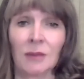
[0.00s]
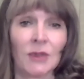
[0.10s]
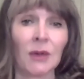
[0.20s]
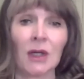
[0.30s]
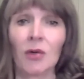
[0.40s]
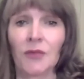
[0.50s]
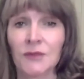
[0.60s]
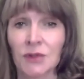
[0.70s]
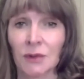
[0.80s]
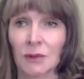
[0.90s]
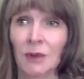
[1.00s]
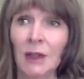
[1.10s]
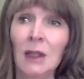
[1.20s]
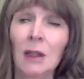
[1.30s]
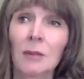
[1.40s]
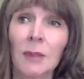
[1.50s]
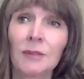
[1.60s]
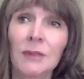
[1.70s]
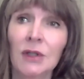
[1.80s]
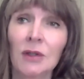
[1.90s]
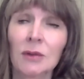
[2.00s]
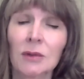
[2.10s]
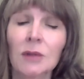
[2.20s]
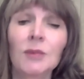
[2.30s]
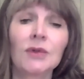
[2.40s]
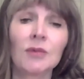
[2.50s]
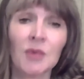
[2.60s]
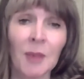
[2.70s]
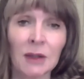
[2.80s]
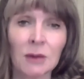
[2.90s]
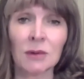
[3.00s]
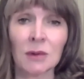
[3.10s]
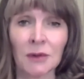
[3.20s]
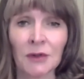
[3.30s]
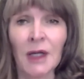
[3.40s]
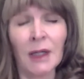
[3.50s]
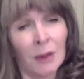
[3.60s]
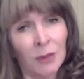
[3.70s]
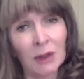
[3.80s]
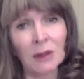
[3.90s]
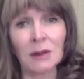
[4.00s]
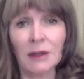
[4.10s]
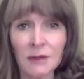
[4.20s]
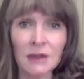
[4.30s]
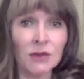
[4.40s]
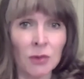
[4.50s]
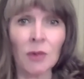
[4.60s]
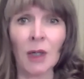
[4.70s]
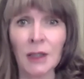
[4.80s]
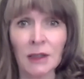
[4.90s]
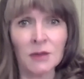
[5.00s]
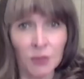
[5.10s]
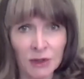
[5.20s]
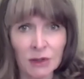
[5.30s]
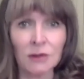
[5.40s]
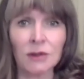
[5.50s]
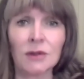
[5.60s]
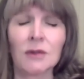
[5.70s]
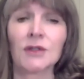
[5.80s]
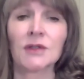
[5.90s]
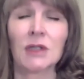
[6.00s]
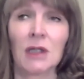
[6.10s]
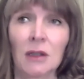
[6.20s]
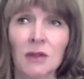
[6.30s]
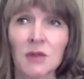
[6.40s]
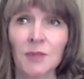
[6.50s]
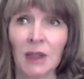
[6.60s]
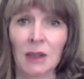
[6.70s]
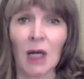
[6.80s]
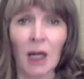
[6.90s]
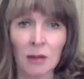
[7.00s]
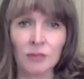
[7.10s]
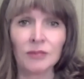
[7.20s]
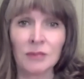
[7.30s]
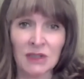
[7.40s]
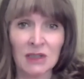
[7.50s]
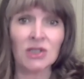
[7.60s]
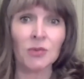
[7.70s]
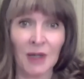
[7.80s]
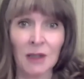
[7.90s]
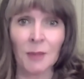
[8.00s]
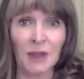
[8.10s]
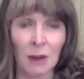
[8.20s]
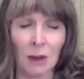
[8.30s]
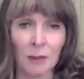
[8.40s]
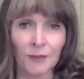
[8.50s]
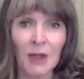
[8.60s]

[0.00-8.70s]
I'm going off to, commune with my guru. Well, that's all right. Yes, we should do those things. But did you pay the bill?